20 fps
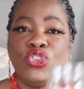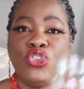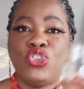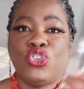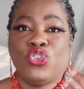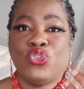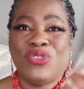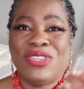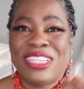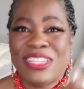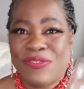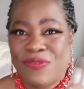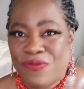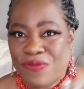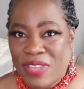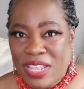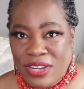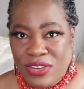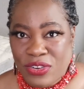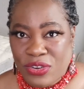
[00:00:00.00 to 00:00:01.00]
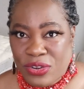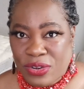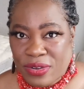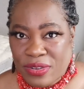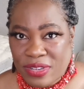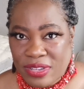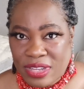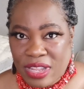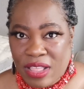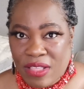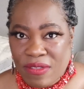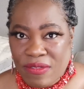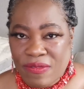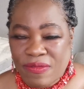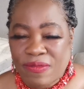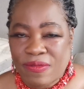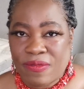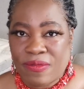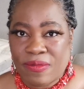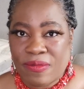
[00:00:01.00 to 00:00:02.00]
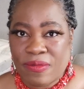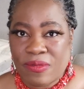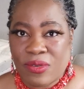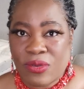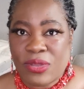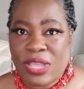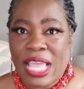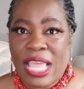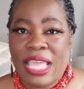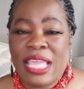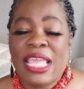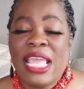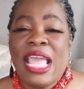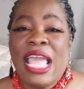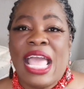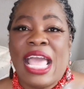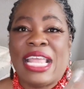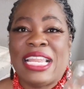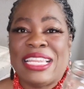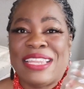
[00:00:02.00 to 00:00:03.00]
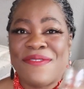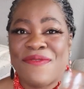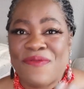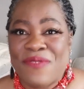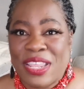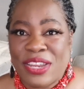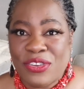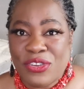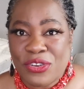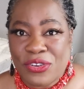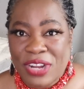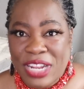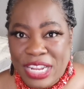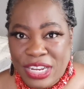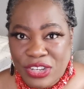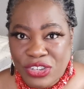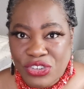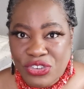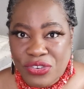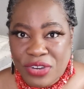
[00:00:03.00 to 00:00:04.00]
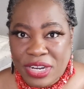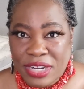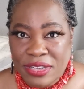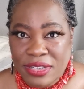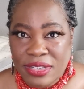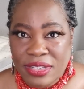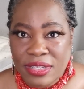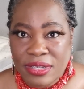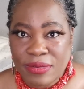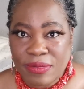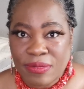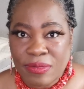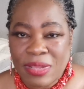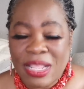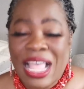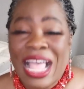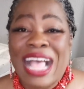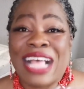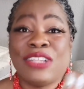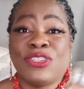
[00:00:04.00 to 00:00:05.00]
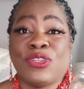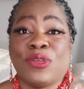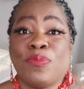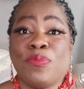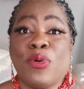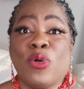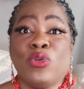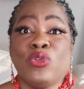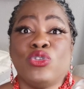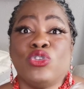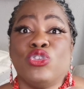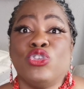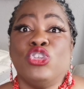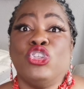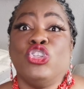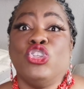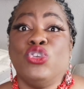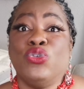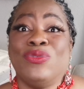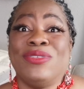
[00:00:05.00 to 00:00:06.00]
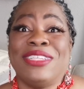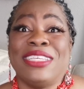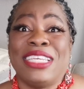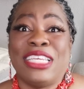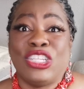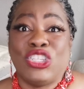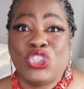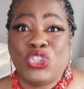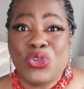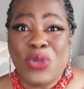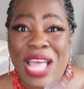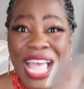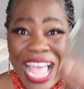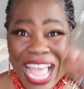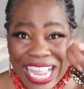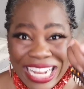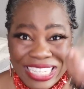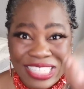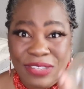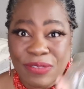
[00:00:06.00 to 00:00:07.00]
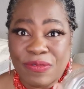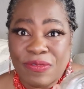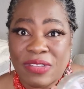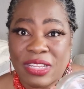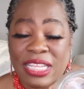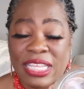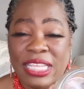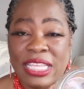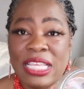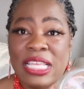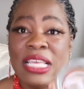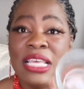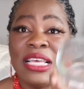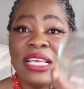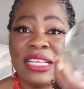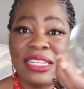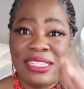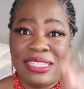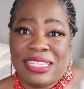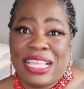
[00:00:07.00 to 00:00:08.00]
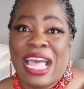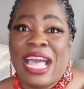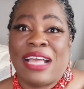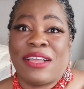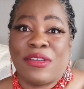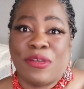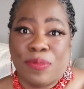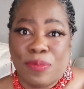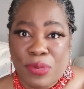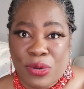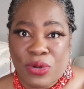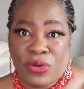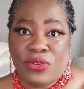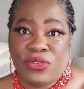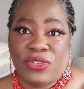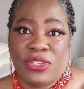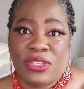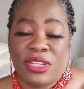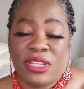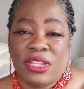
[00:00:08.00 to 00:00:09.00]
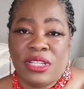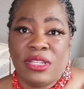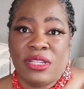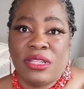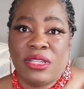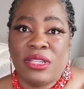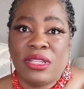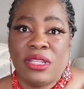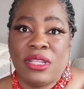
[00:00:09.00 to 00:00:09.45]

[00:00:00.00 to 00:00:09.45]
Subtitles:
To defend yourself, okay? And defend your interests, as opposed to using it to actively attack a person